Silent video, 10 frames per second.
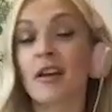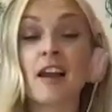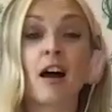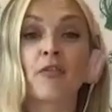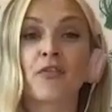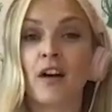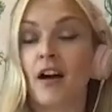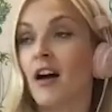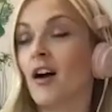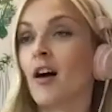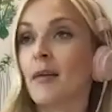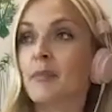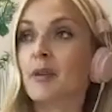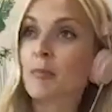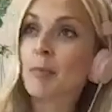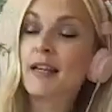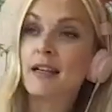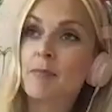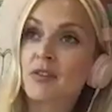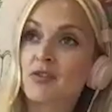I love her. I'm
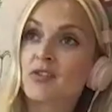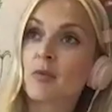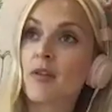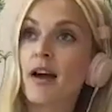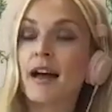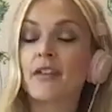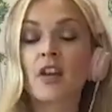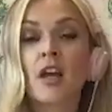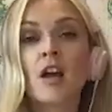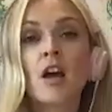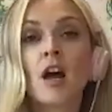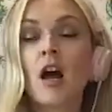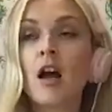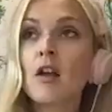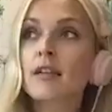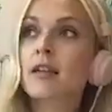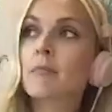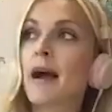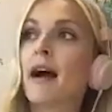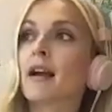completely besotted with her. And her looking
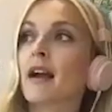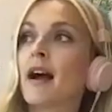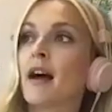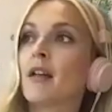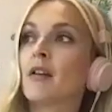back at